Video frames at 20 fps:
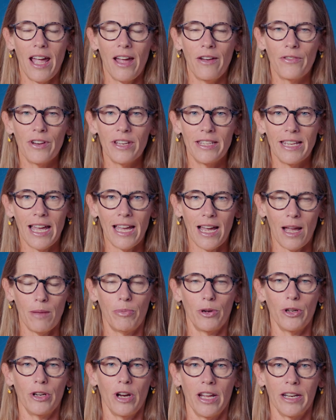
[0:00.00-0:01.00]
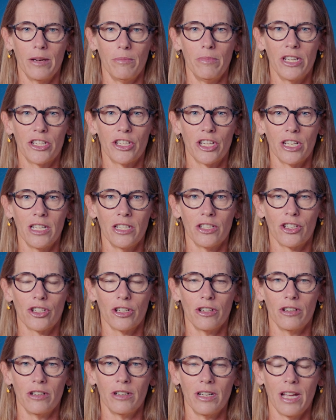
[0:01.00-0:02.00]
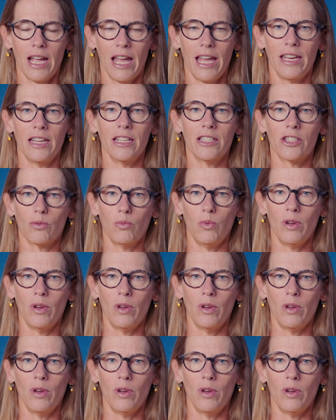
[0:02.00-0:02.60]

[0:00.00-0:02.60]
Every day I put on a Michigan shirt and it's